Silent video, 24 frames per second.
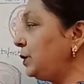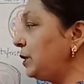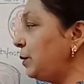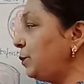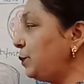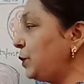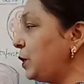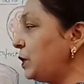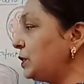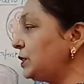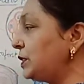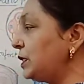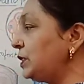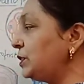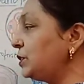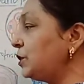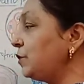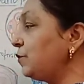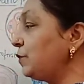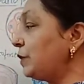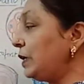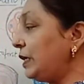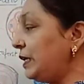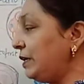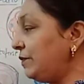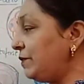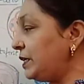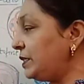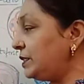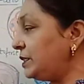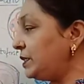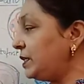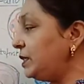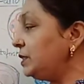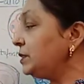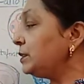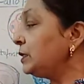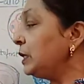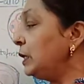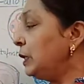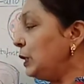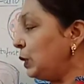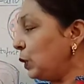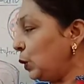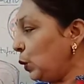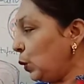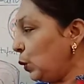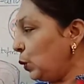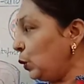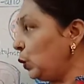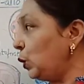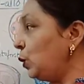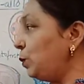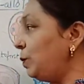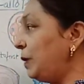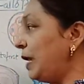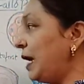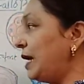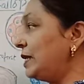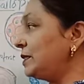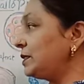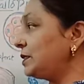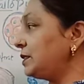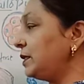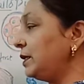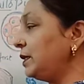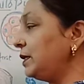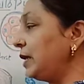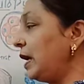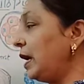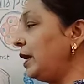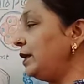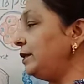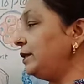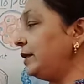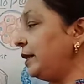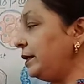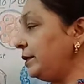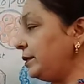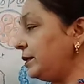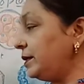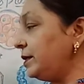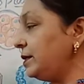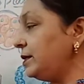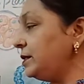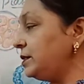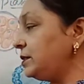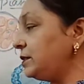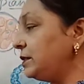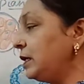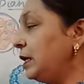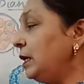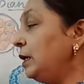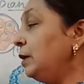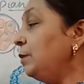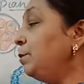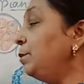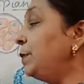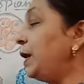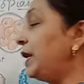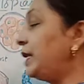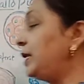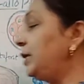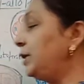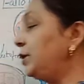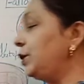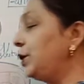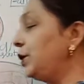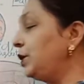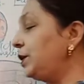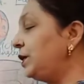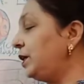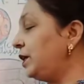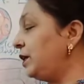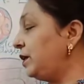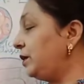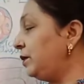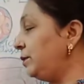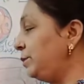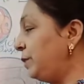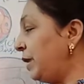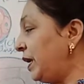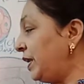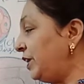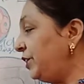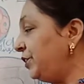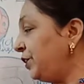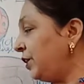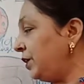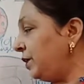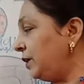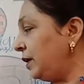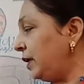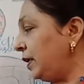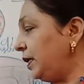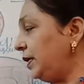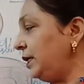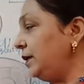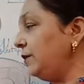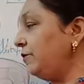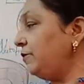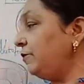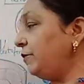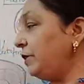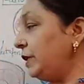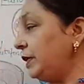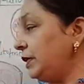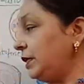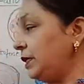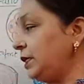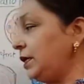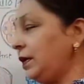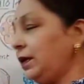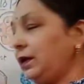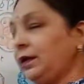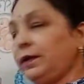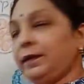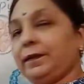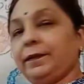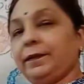the process of cleavage is holoblastic, and it is meridionally vertical.